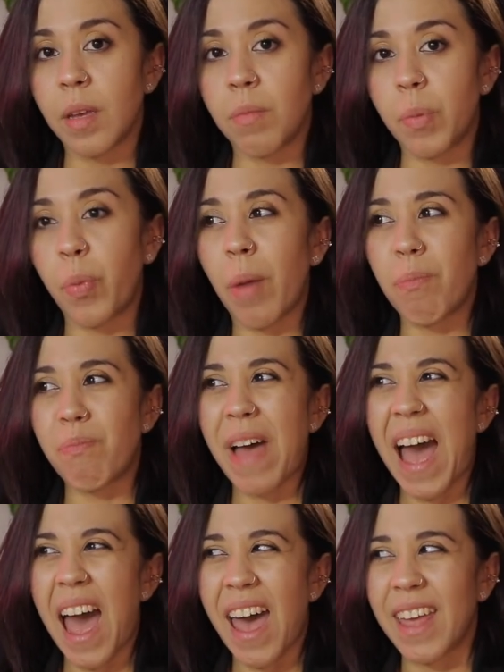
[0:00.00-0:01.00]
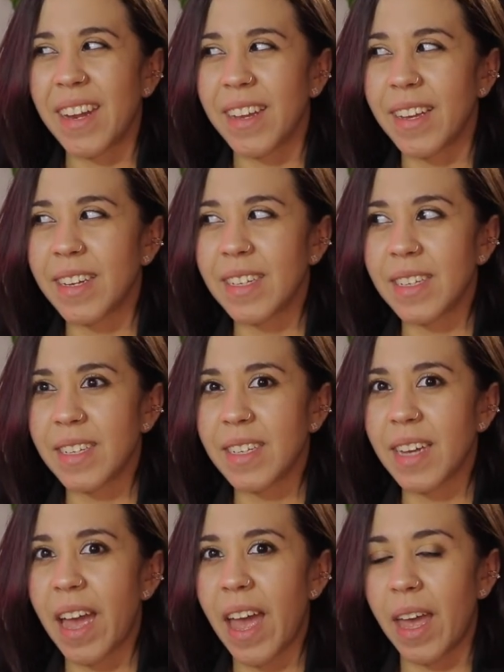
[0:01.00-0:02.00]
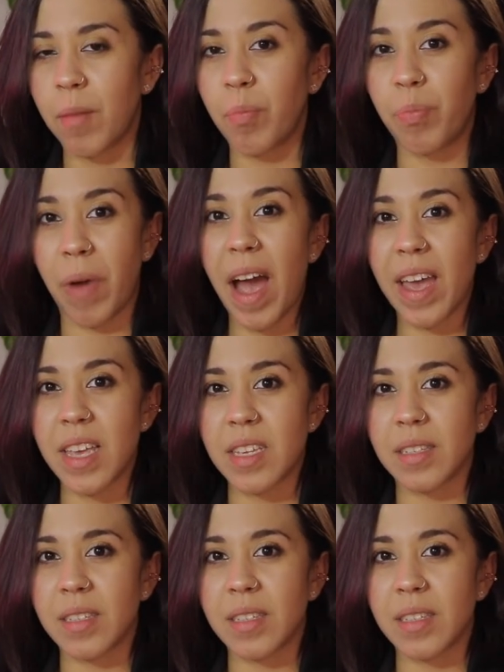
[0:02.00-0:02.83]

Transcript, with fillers: people are bad at buying